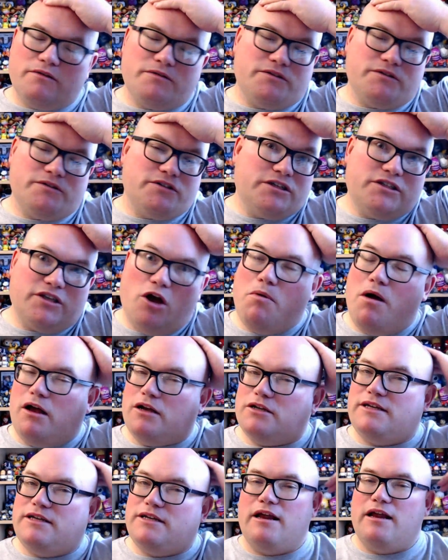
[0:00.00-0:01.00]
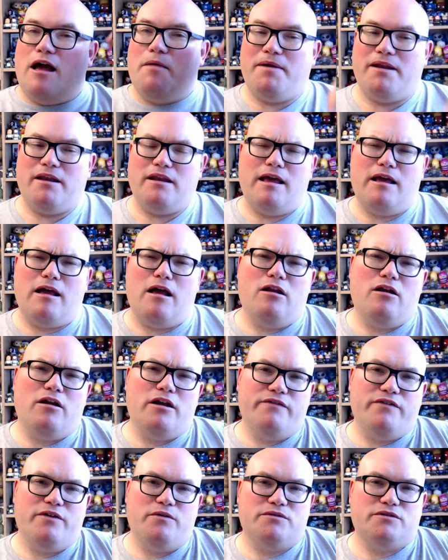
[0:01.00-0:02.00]
just so much. They, I mean, a lot of
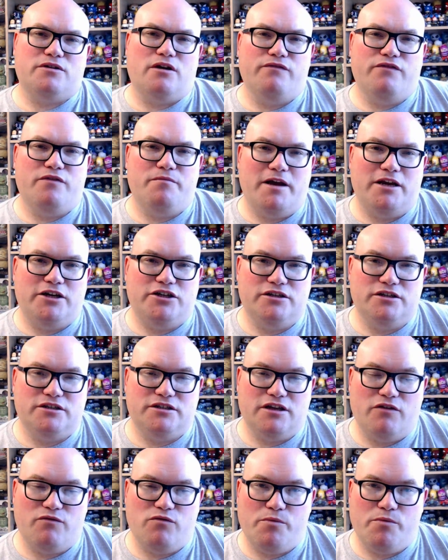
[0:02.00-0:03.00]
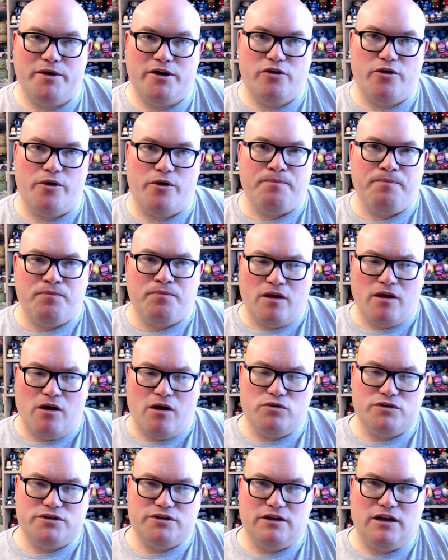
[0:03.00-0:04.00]
it was confirmations of what we knew.
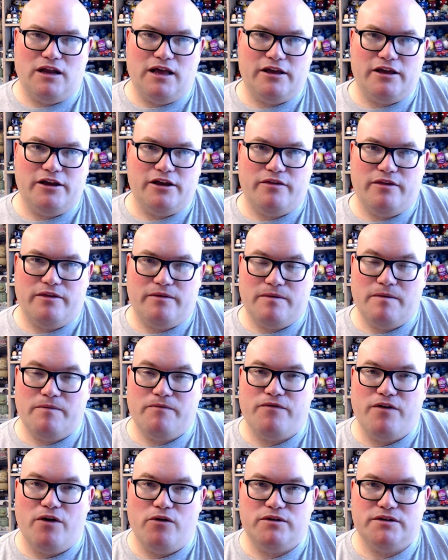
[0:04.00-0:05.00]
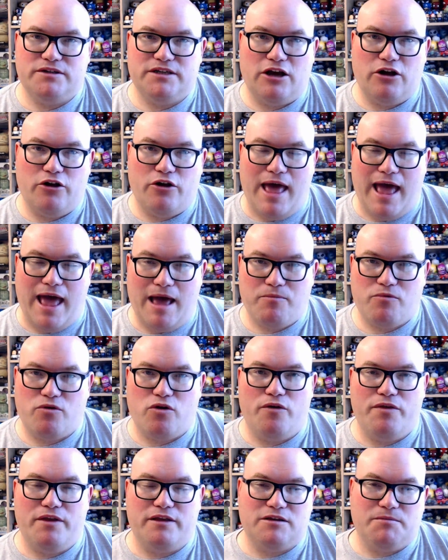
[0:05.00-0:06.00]
Also, like you know, the, them focusing on Epcot.
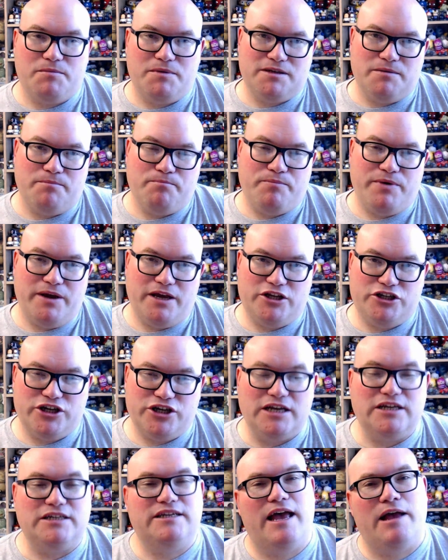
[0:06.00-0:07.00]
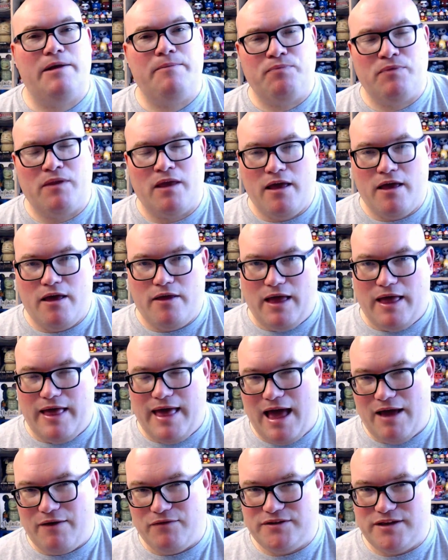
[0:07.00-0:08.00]
There's gonna be some big changes there. I
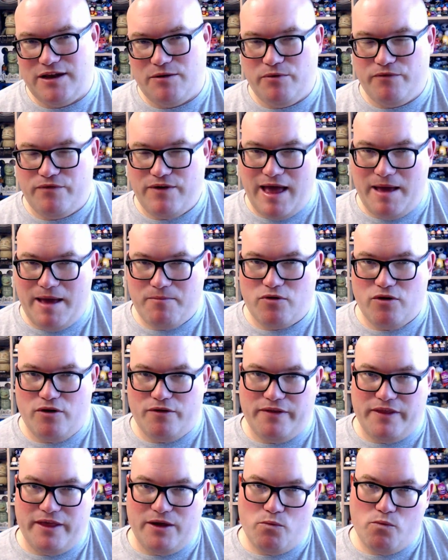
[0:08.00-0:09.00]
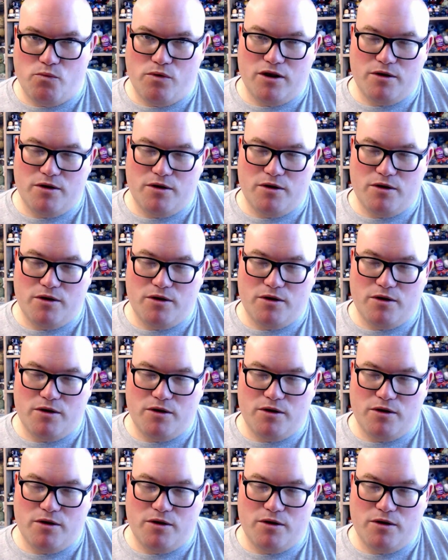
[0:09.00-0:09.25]
have said with Epcot, they want to